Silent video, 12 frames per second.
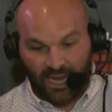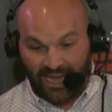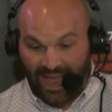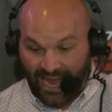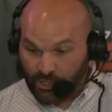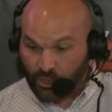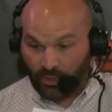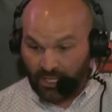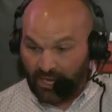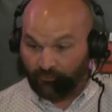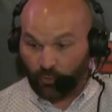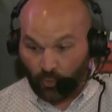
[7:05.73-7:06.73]
And
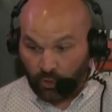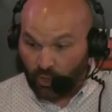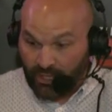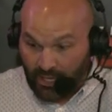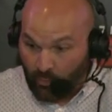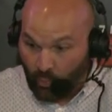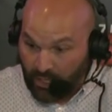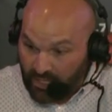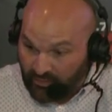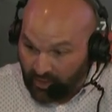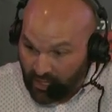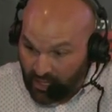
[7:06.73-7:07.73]
actually, if you look at what he
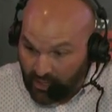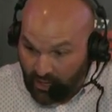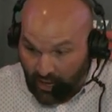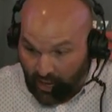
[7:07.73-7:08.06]
did,